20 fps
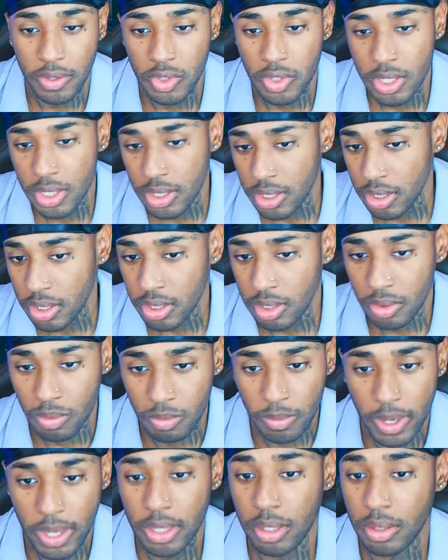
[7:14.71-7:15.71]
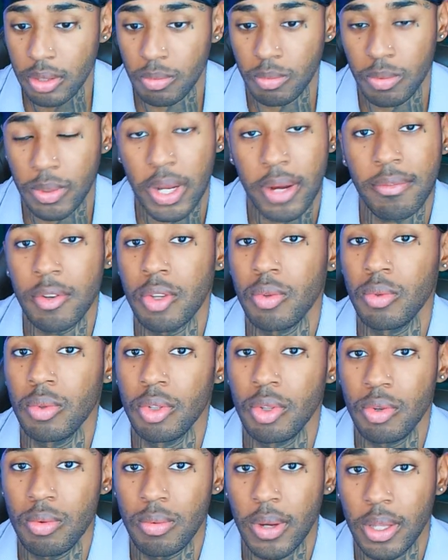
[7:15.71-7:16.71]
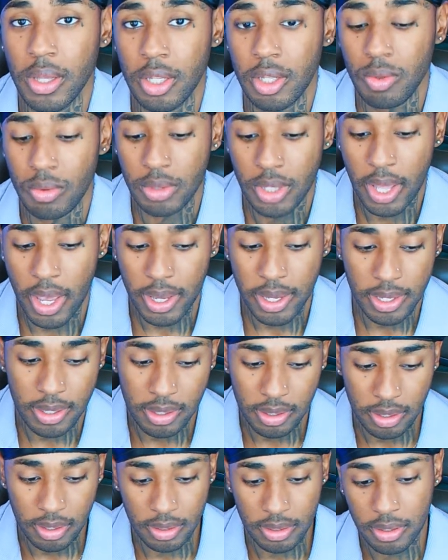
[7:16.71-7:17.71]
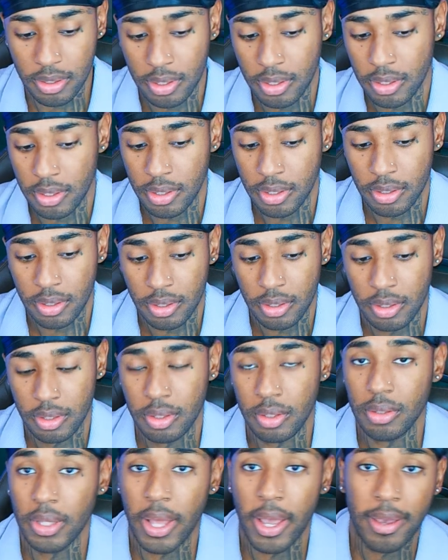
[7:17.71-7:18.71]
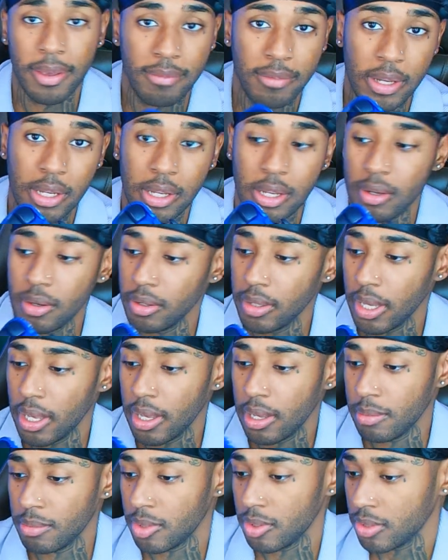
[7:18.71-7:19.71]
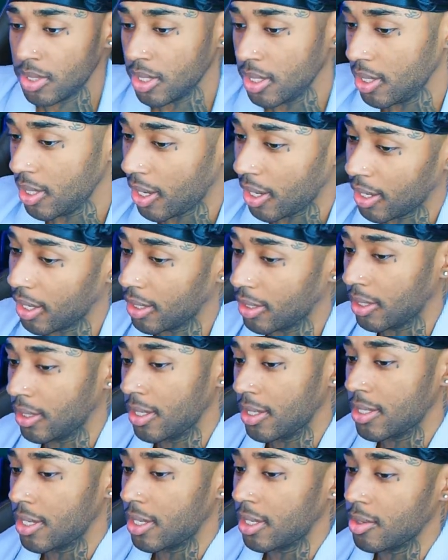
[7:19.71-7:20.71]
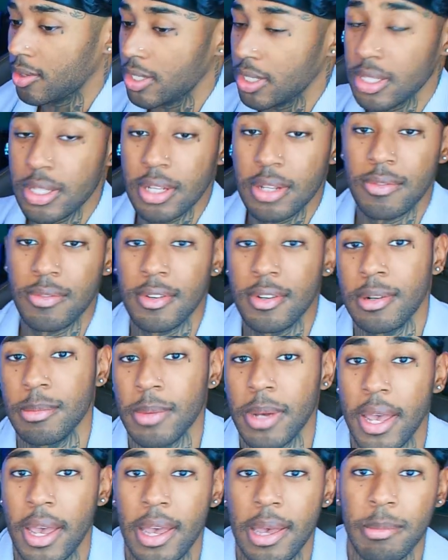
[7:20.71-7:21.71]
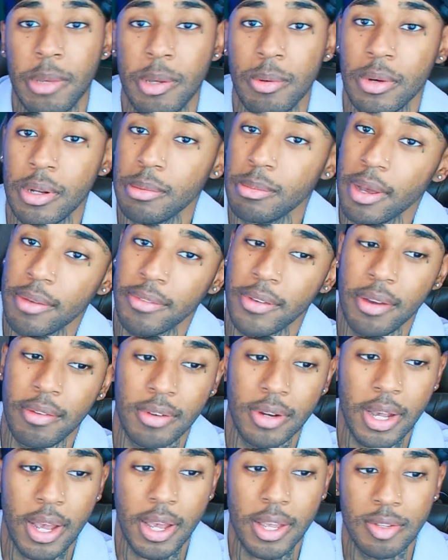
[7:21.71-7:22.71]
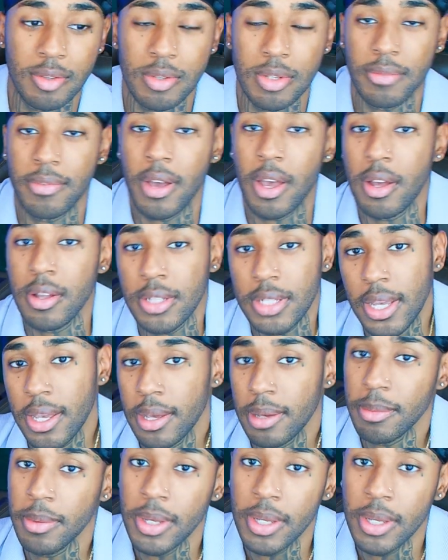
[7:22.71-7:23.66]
Just whether whatever you do, whether you like you like video games. You see, I got the Nintendo 64 behind me, one of my favorite consoles of all time.